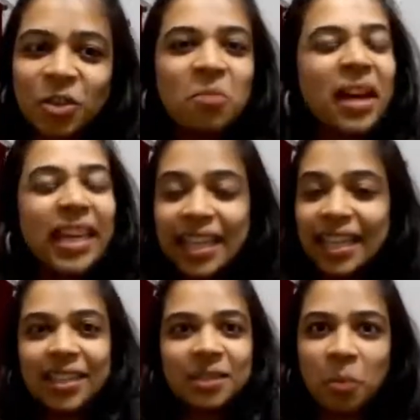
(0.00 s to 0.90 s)
my
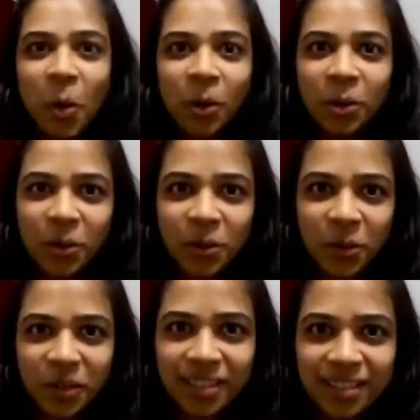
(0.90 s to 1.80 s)
kid is born
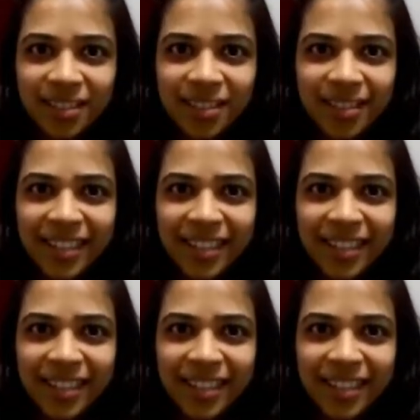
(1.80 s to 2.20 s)
notorious?